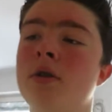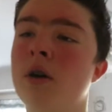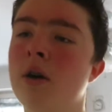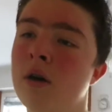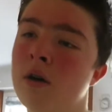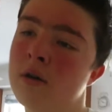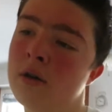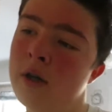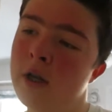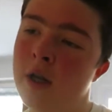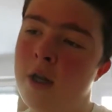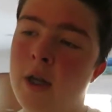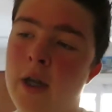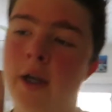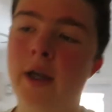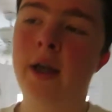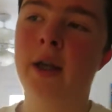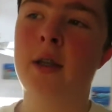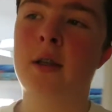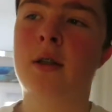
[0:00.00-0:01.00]
So
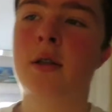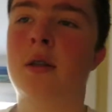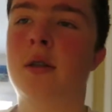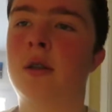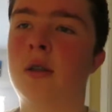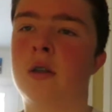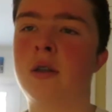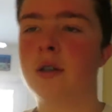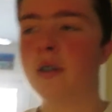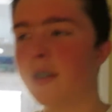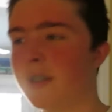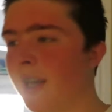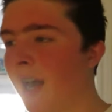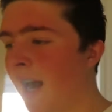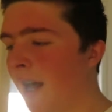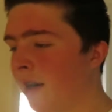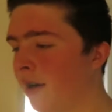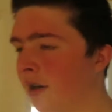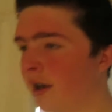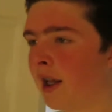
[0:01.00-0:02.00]
it's
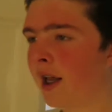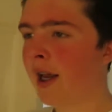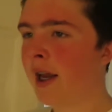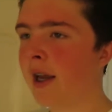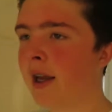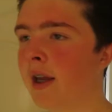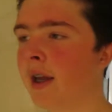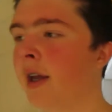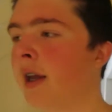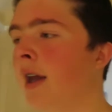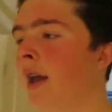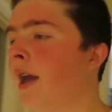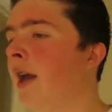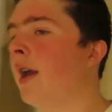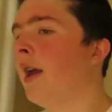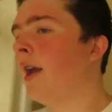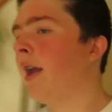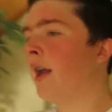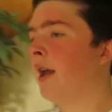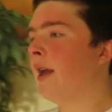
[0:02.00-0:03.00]
Saturday
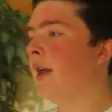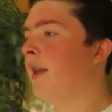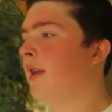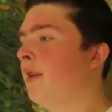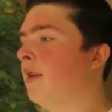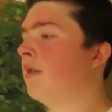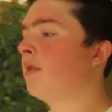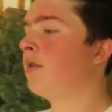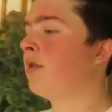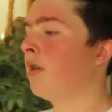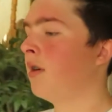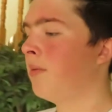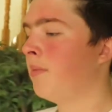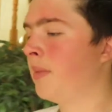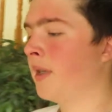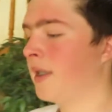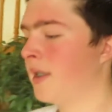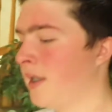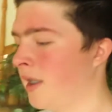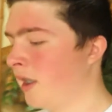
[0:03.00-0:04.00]
and so
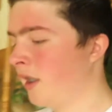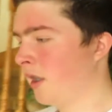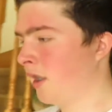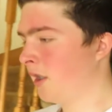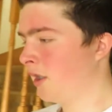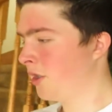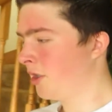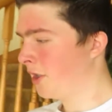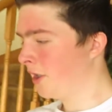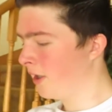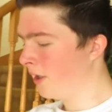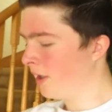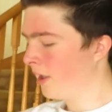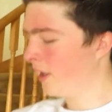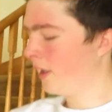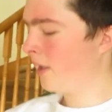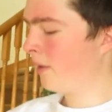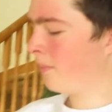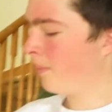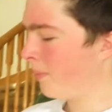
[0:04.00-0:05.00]
I'm basically
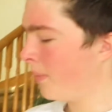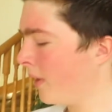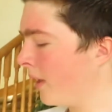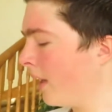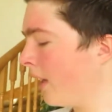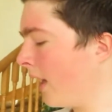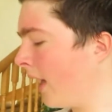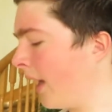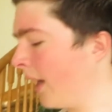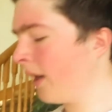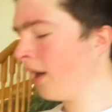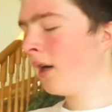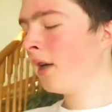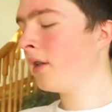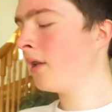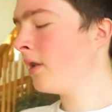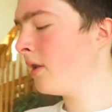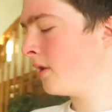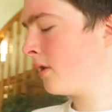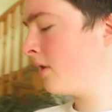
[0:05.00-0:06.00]
chilling. But I
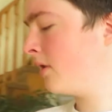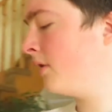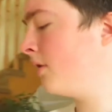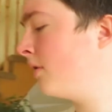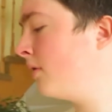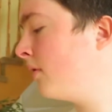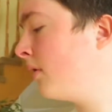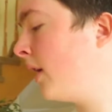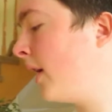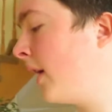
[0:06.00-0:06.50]
got this new,